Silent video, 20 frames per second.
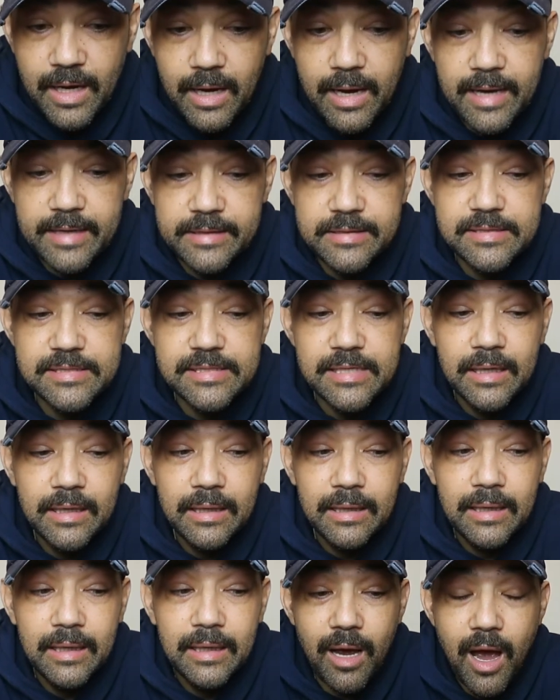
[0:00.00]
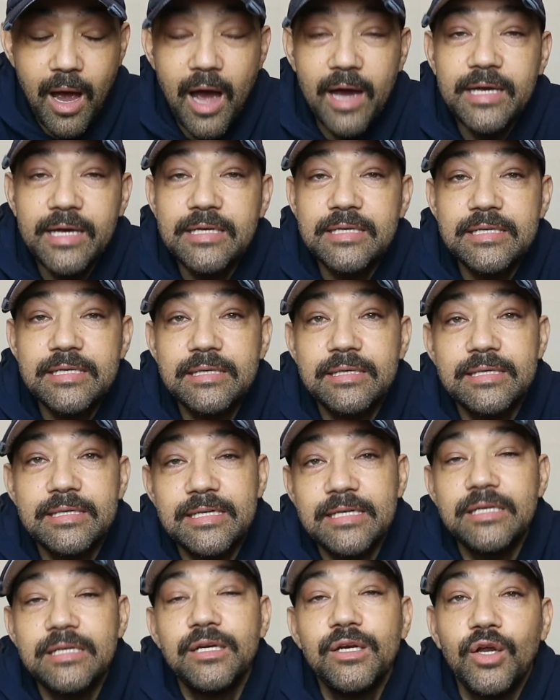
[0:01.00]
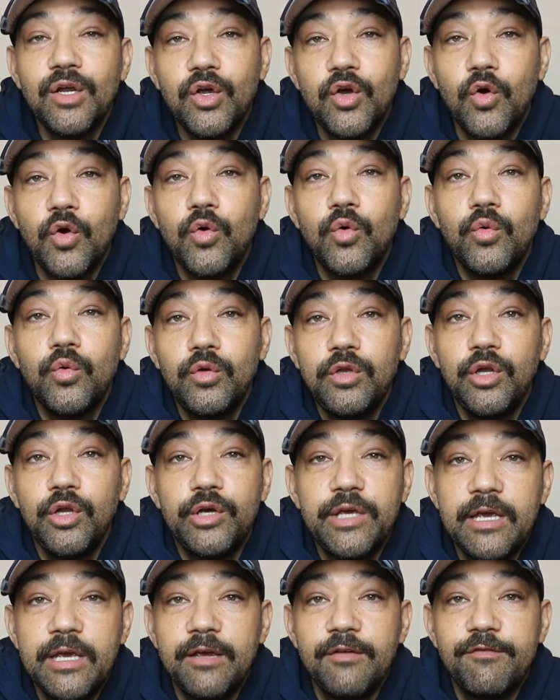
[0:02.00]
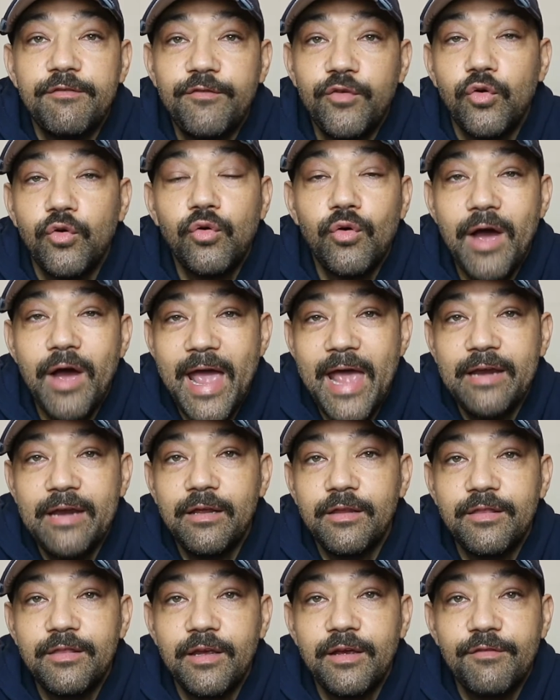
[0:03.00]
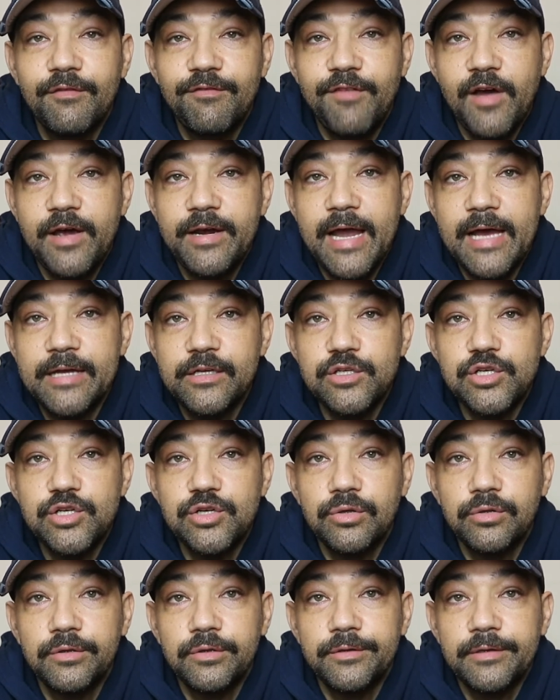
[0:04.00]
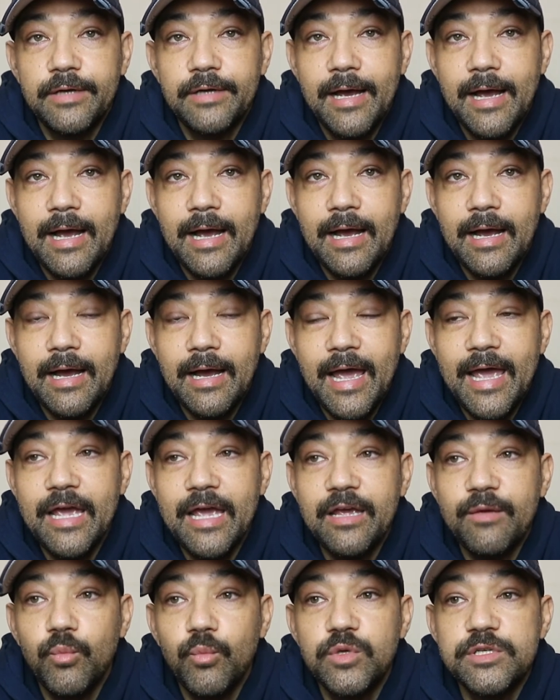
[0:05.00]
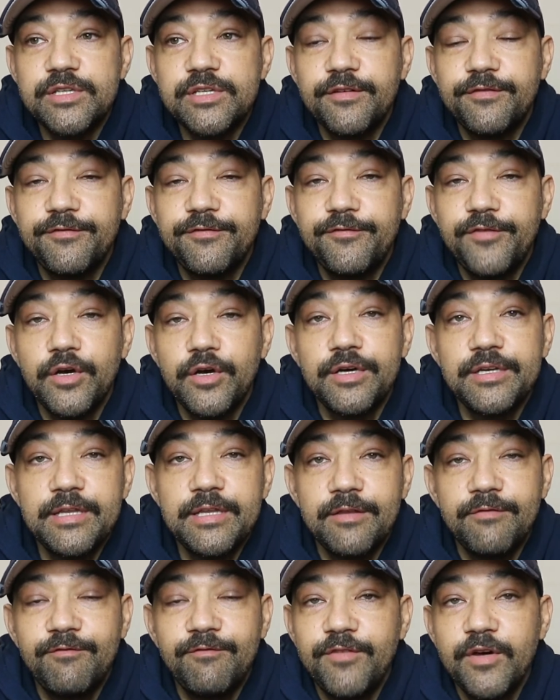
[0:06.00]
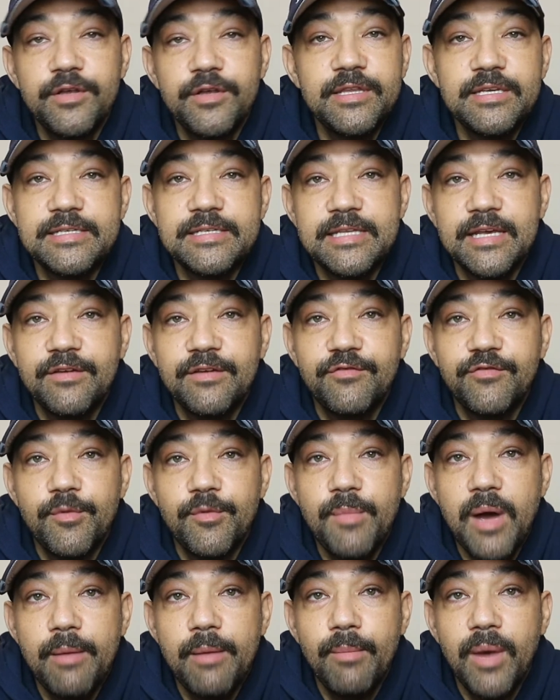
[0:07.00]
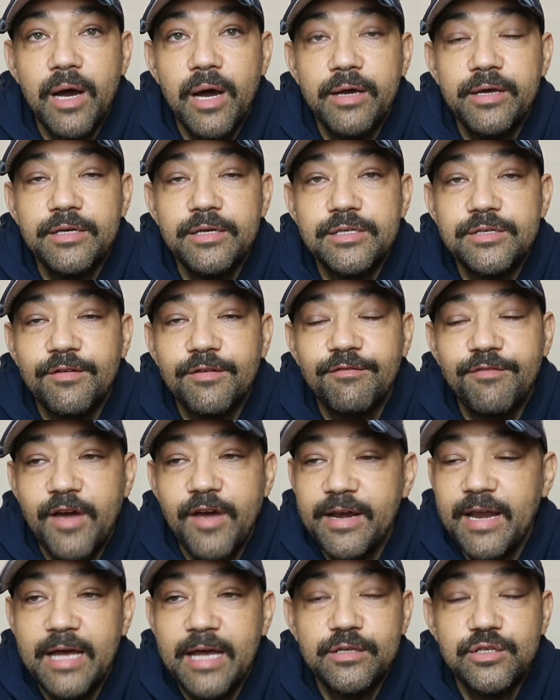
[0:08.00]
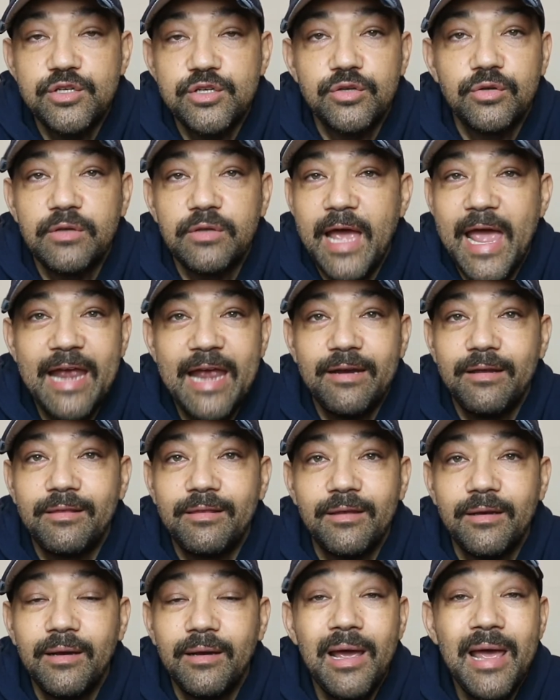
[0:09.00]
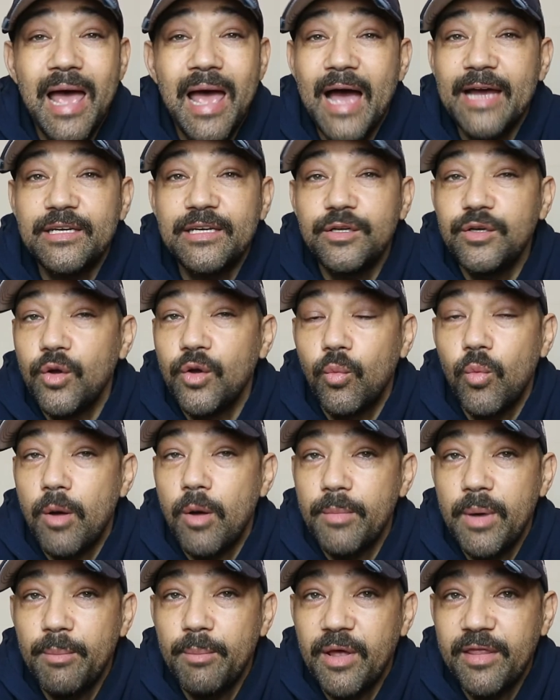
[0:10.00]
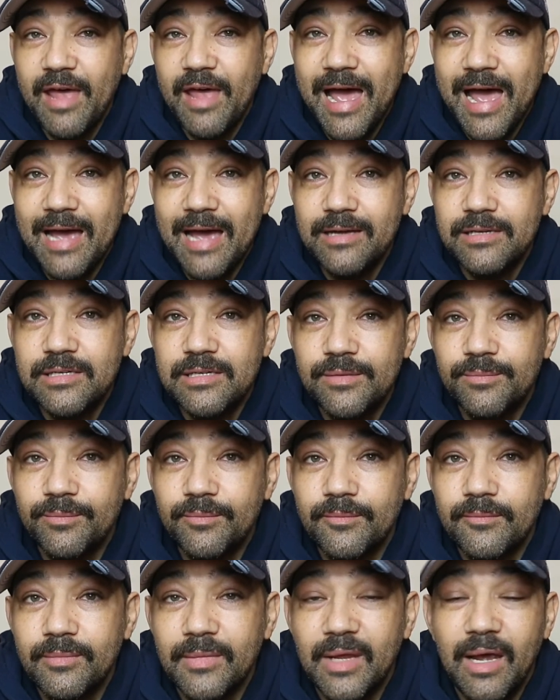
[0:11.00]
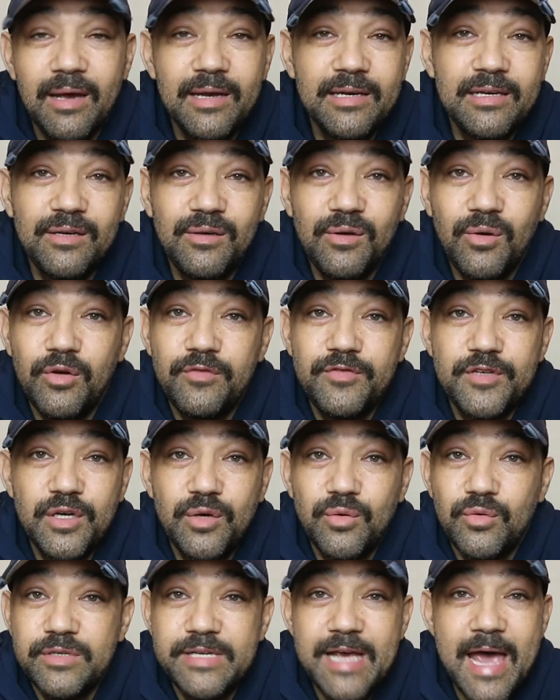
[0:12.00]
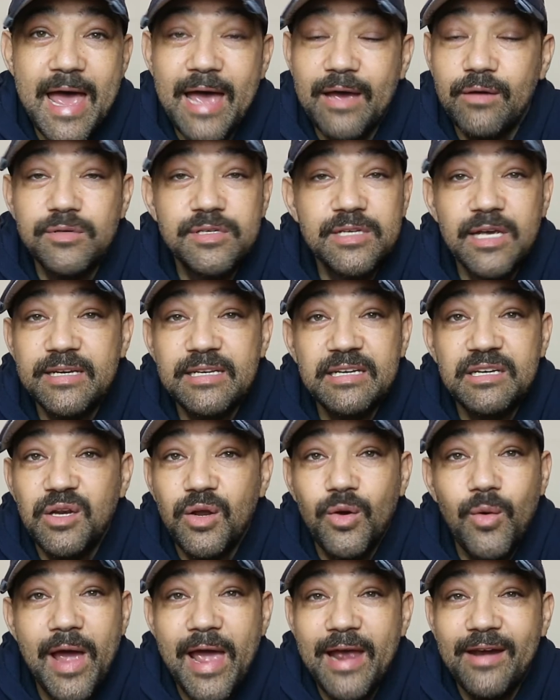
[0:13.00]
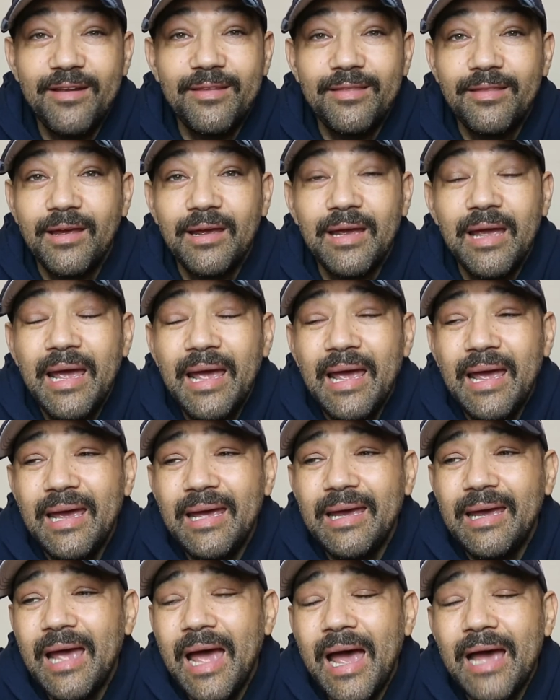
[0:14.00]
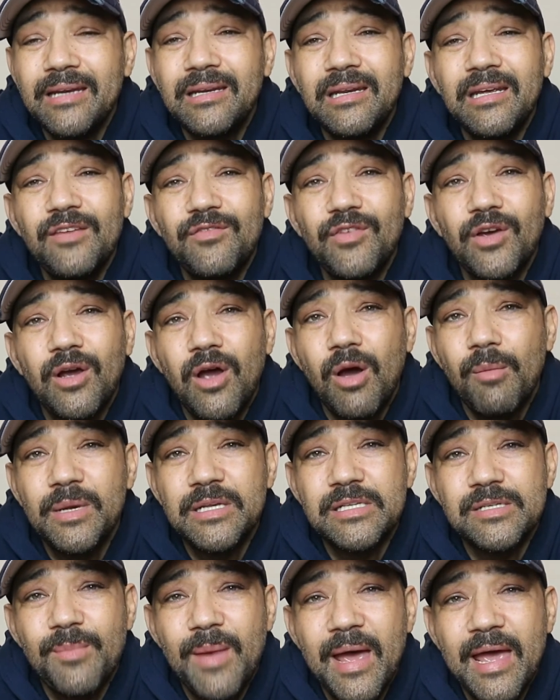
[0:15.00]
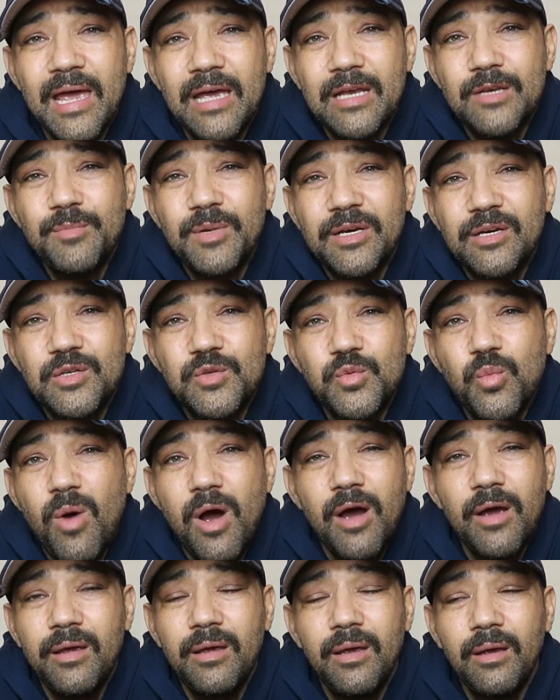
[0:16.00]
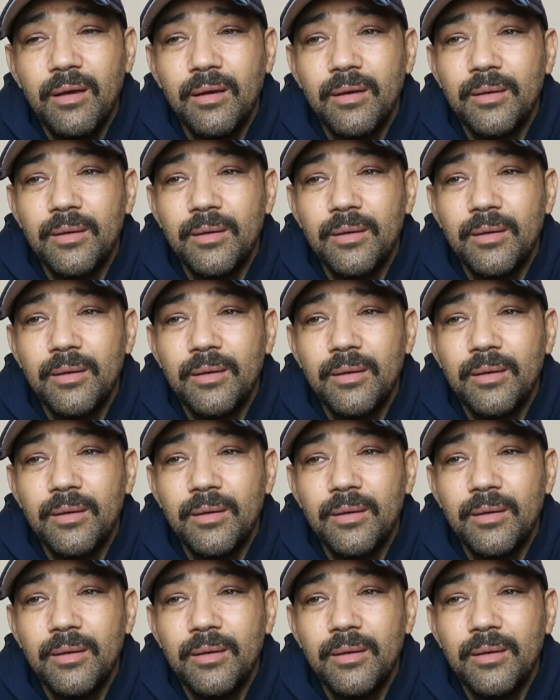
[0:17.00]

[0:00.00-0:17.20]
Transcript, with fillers: and I didn't go looking for anything financial it was the fur furthest thing my mind, financial, anything. I didn't know what my mother had. I didn't know if she owned a house. I didn't know anything. It hadn't even come into my head because why?